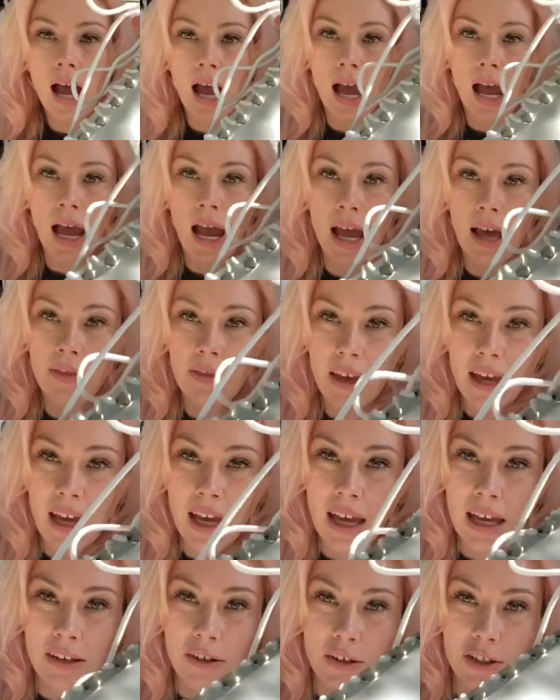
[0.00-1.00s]
And
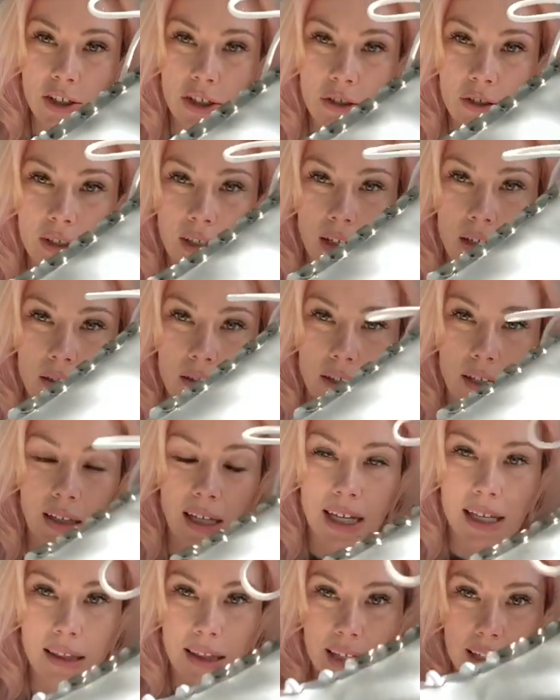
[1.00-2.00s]
then your shoe's going to look
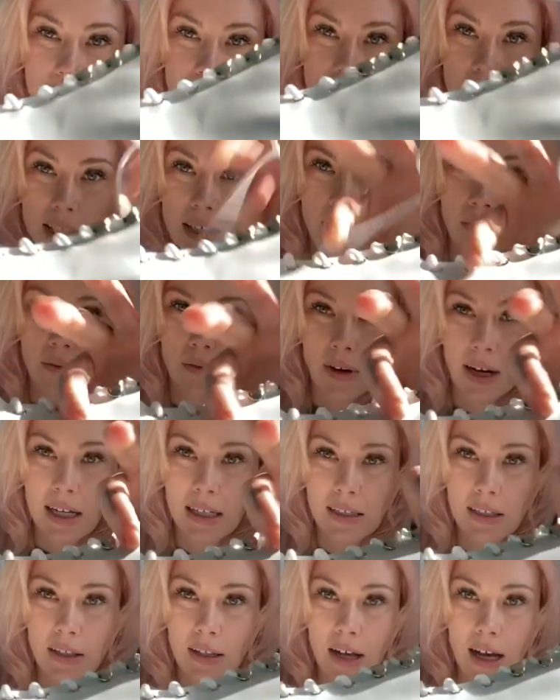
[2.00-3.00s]
like this, right?
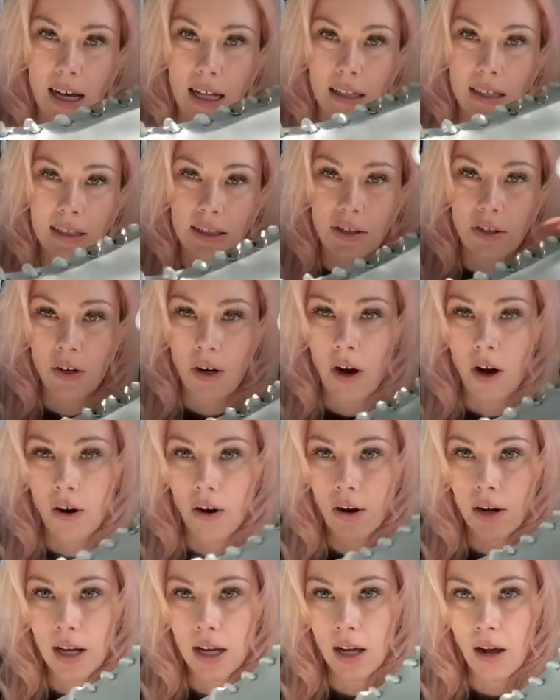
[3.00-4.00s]
So the eyelets are
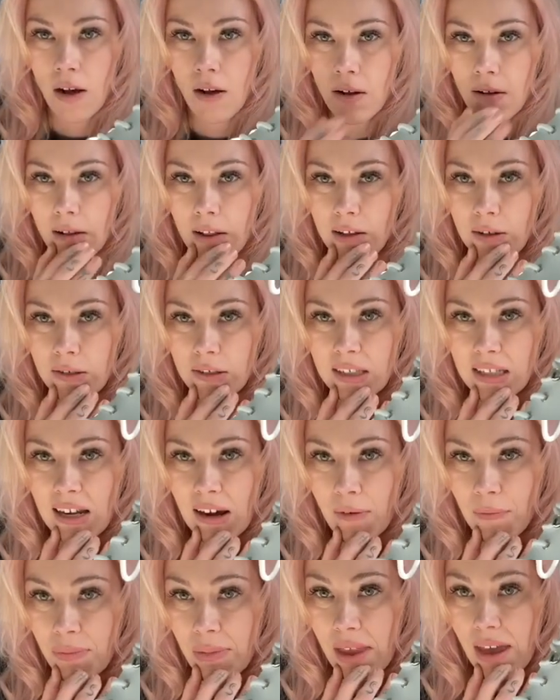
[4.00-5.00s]
already all closed
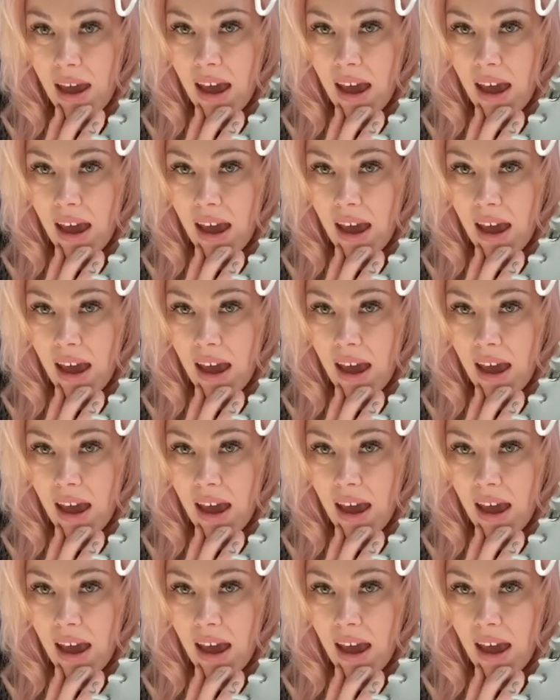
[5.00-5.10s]
down.